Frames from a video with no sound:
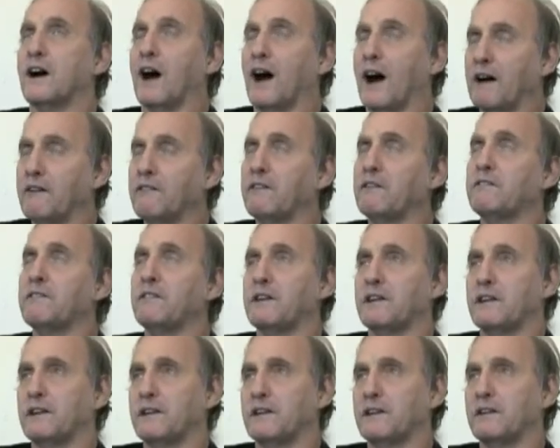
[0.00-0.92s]
I would
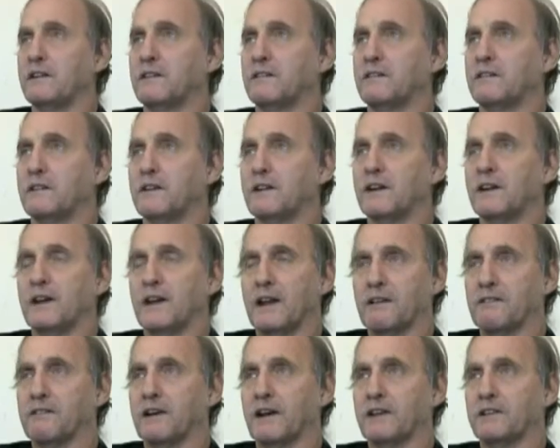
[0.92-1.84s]
be, and
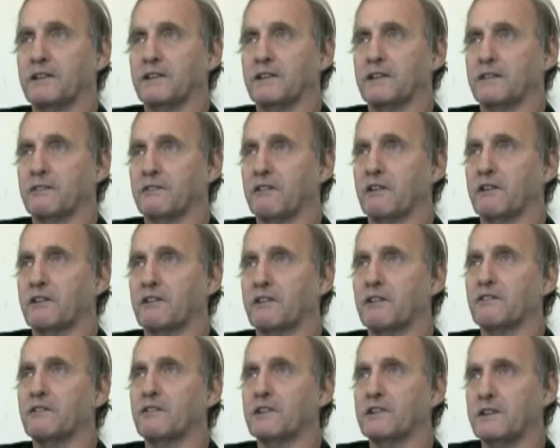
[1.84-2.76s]
I'm guessing because I'm not
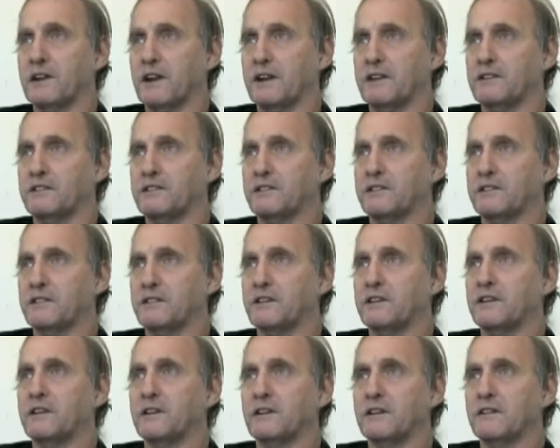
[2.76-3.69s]
good with dates,
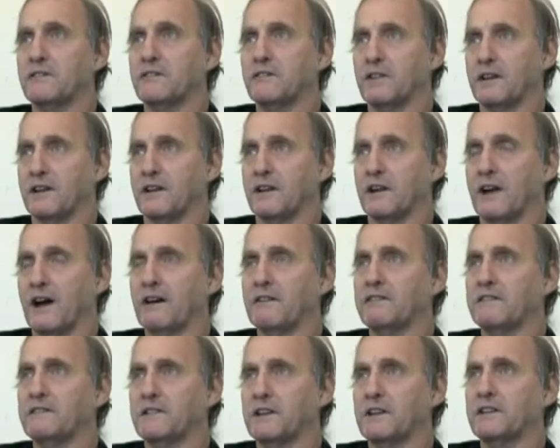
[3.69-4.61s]
but I
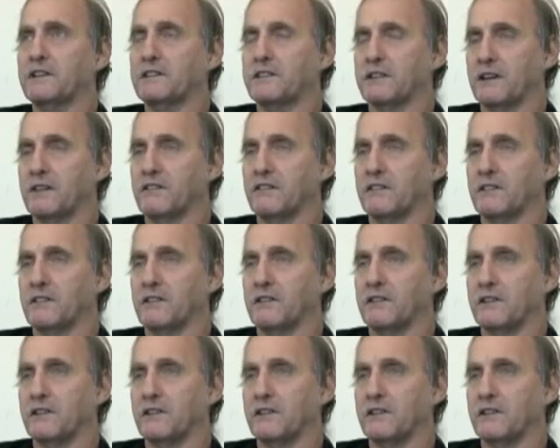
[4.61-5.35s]
would say 7.